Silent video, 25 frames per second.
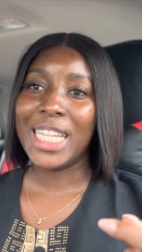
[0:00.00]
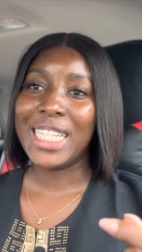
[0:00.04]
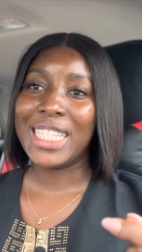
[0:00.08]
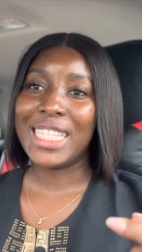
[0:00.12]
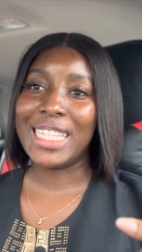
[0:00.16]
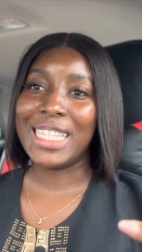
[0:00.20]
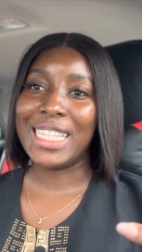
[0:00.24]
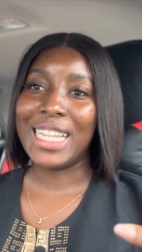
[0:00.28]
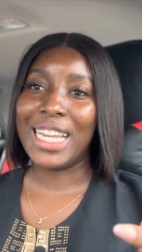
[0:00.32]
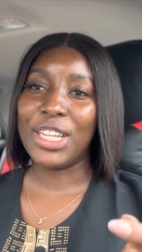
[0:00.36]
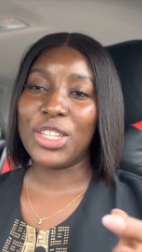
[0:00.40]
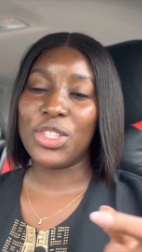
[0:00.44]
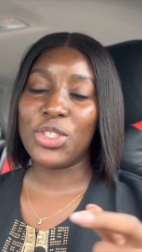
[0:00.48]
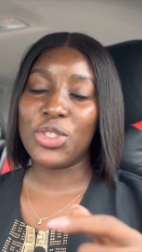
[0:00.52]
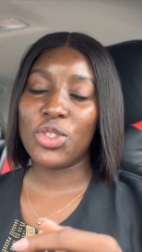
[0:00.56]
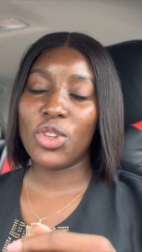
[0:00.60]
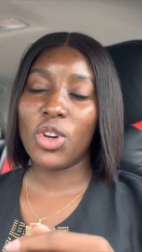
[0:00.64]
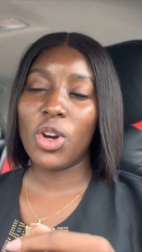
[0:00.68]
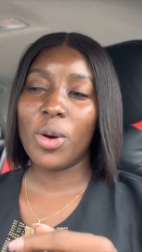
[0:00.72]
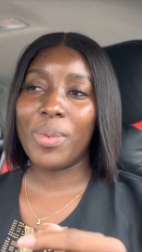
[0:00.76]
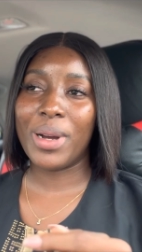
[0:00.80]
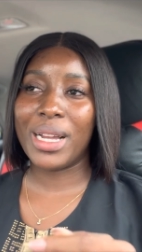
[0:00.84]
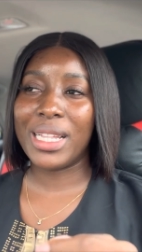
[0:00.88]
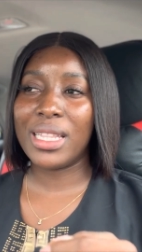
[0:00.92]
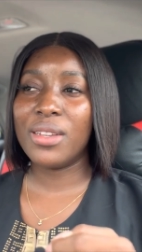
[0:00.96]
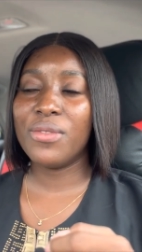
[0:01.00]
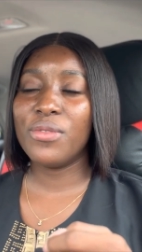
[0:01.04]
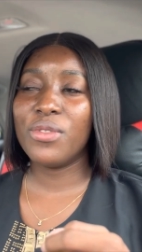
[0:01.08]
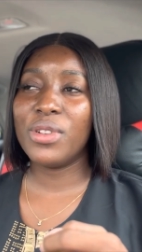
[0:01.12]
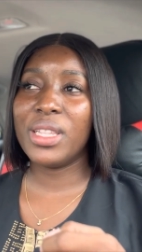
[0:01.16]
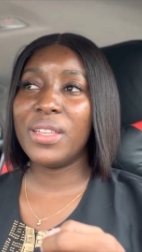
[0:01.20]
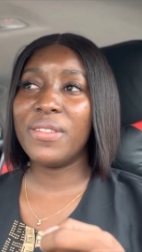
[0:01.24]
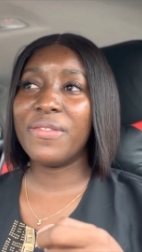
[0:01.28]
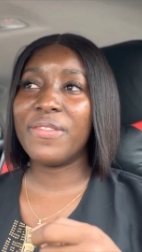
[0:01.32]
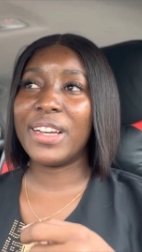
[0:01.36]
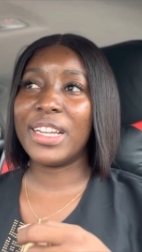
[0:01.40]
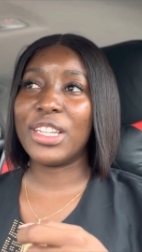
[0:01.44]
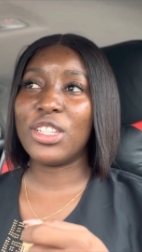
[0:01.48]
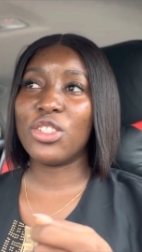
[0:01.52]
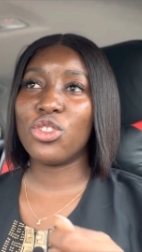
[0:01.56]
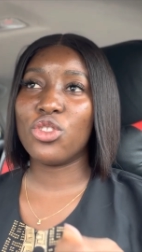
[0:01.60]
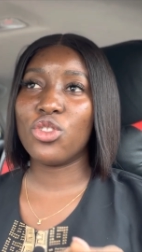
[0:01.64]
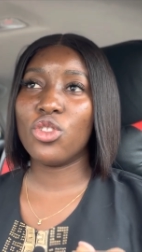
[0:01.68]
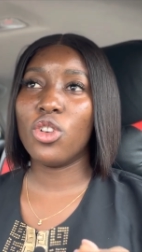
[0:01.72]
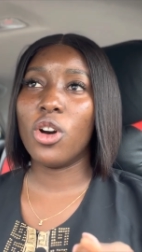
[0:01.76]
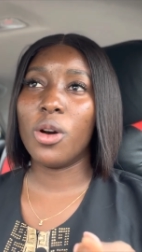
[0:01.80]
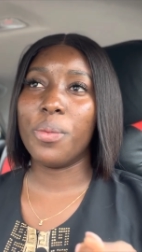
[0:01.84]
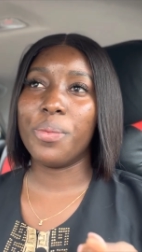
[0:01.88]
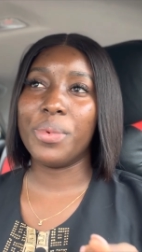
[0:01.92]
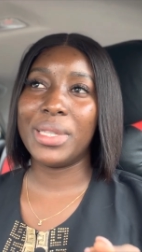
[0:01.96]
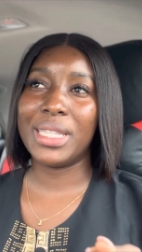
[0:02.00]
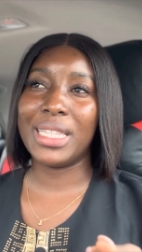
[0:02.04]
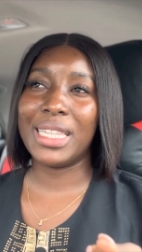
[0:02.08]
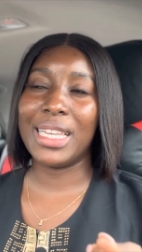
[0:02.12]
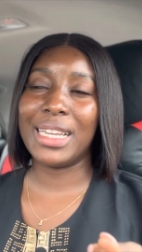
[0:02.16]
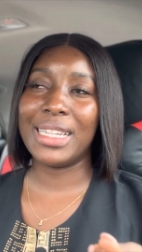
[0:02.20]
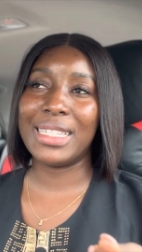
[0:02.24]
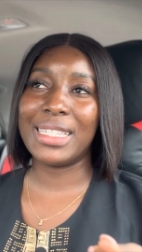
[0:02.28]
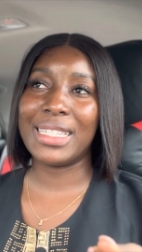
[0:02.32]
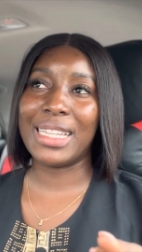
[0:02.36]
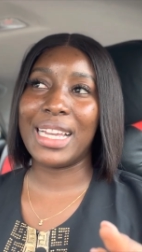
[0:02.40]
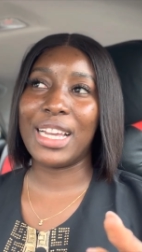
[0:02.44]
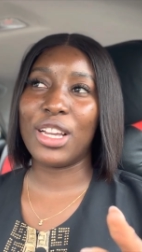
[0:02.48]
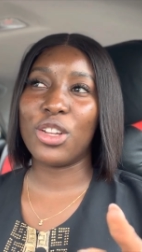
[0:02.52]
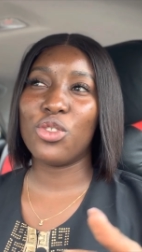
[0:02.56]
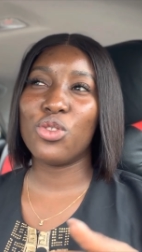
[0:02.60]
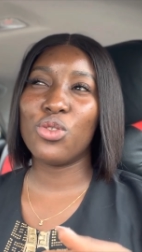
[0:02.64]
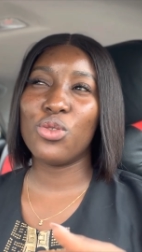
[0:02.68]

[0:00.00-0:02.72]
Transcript: till i stop and even if i stop it takes like